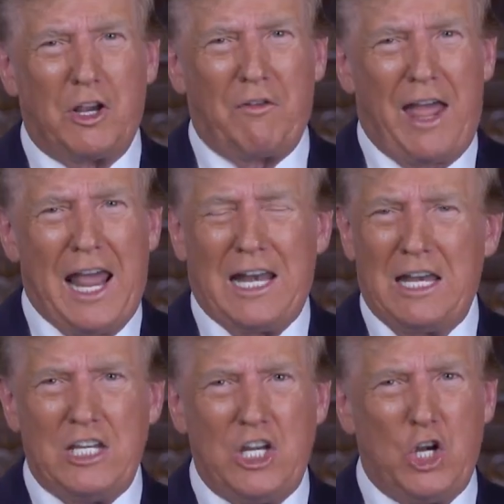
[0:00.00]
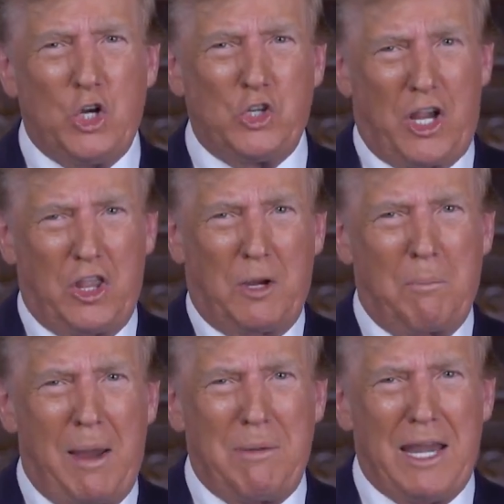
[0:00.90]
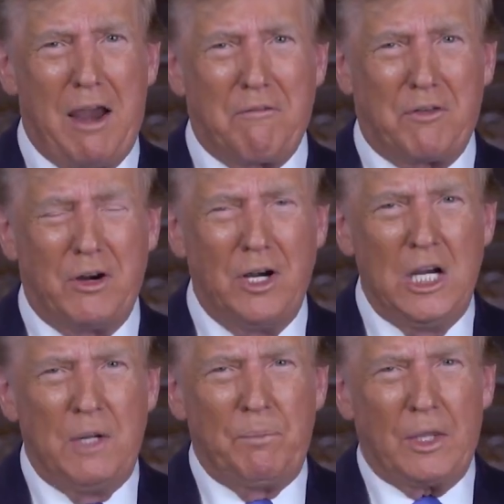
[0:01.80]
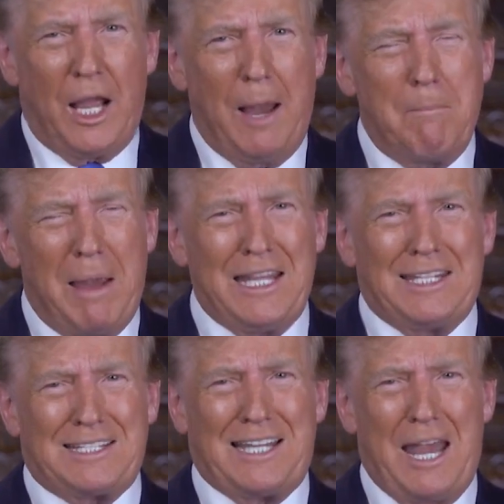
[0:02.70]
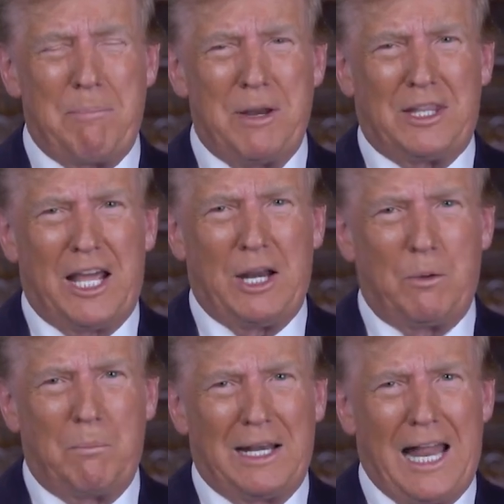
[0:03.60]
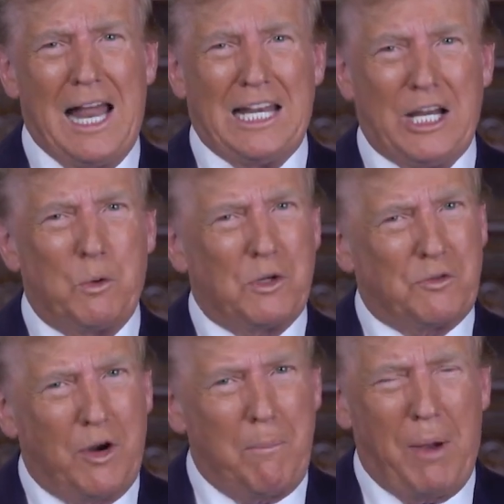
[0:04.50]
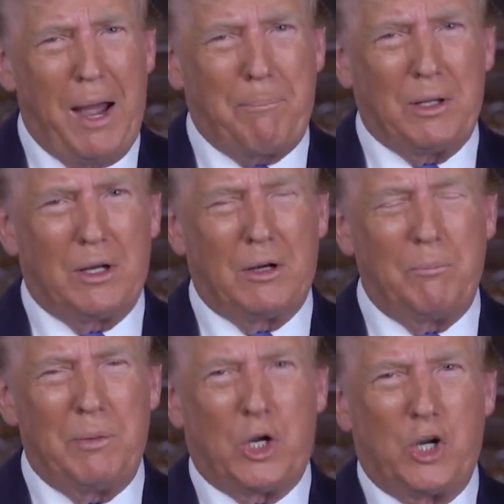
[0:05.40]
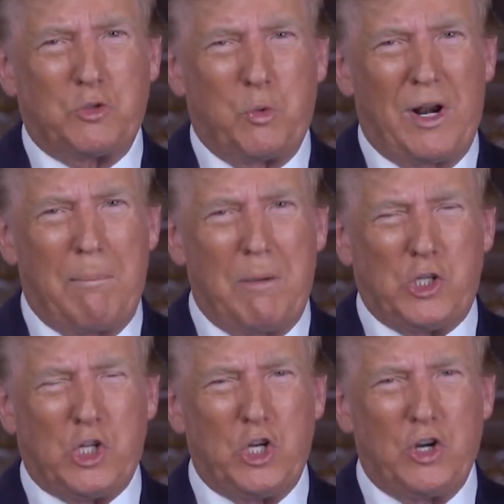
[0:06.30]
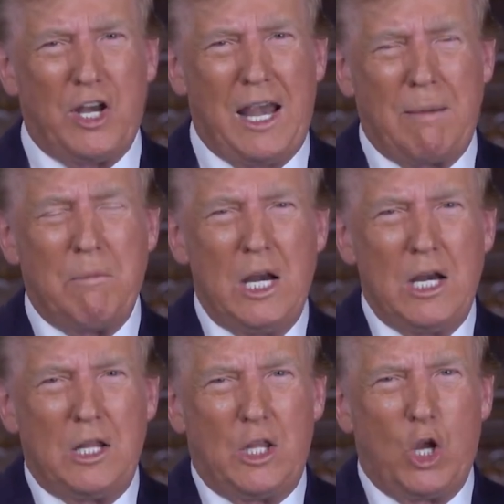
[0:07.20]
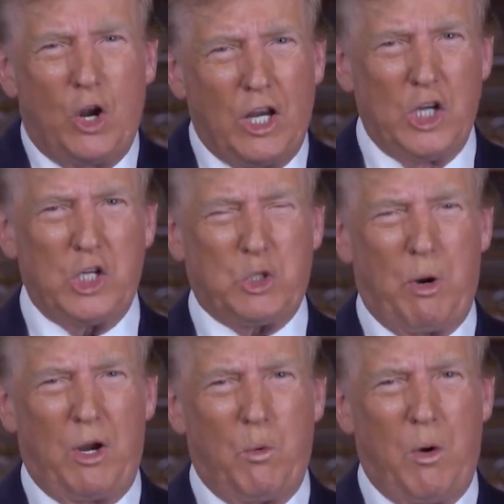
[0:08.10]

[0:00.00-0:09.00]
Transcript: they've had in years, I think maybe ever, I made the statement that Melania was very popular because when I mentioned her name, the audience went